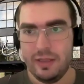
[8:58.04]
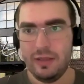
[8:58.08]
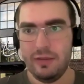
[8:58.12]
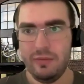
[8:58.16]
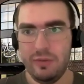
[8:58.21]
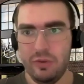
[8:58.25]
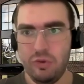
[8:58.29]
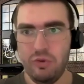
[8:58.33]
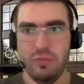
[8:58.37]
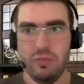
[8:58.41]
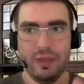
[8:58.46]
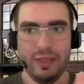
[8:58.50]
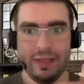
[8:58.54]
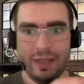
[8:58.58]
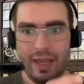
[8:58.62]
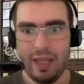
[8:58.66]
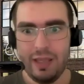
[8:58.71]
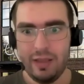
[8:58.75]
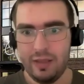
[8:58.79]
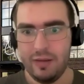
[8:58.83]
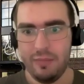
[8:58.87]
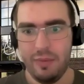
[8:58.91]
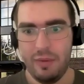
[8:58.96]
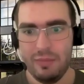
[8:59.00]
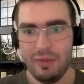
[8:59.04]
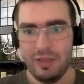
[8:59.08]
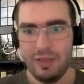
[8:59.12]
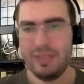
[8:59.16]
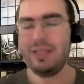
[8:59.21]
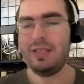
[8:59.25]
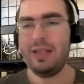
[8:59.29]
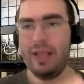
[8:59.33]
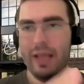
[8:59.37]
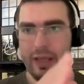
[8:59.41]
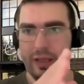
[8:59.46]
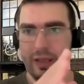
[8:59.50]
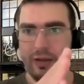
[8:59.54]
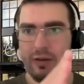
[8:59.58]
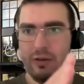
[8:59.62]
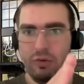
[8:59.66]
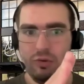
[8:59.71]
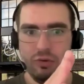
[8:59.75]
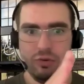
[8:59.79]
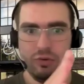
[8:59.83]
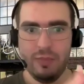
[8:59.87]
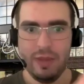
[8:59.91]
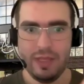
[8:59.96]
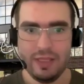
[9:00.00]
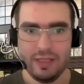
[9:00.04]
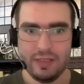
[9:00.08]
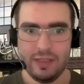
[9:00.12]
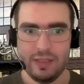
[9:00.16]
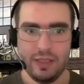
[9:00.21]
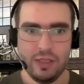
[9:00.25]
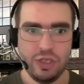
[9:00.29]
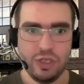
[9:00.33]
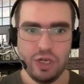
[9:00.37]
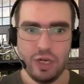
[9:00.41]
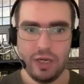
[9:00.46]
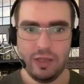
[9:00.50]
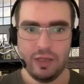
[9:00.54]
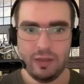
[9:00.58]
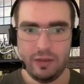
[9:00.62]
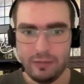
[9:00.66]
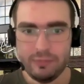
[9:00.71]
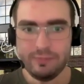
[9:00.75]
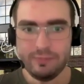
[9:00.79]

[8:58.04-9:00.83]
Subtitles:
You will gain capabilities like automatically checking